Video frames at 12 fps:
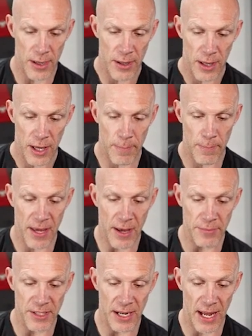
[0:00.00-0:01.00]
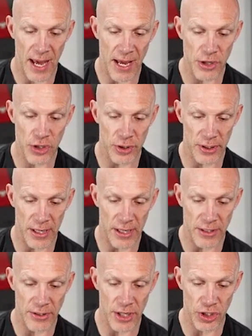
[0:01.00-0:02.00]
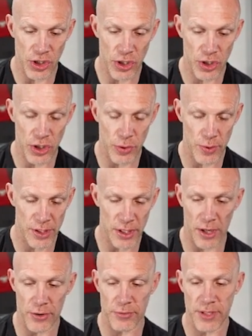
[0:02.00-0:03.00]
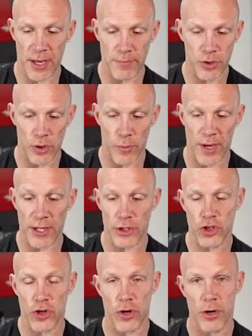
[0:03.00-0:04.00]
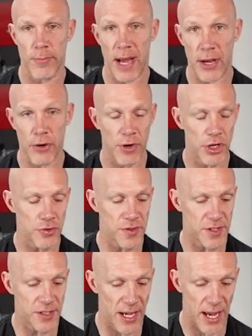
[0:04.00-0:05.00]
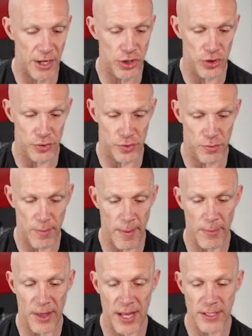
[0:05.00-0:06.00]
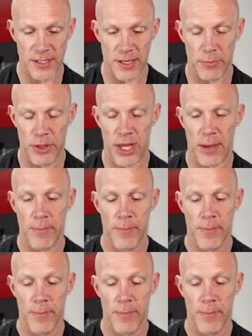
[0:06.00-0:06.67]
It becomes an angel in addition to its other type. So a way to turn my creatures into angels. Remember that sub-theme.